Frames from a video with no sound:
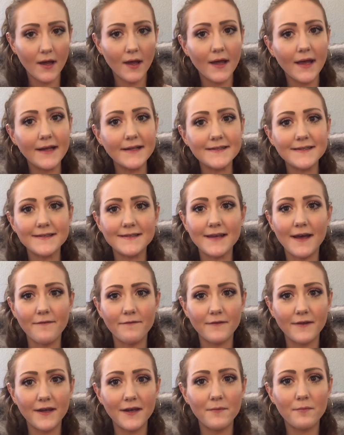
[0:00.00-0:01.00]
It's
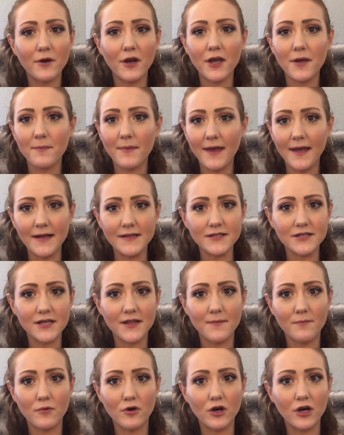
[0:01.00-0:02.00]
definitely bringing me into the
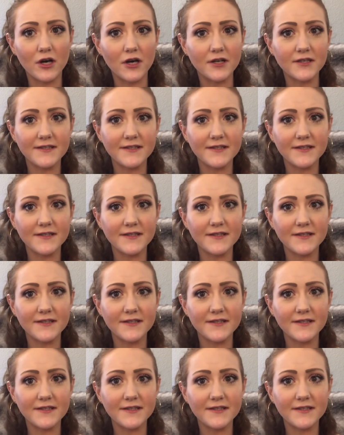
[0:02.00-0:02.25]
more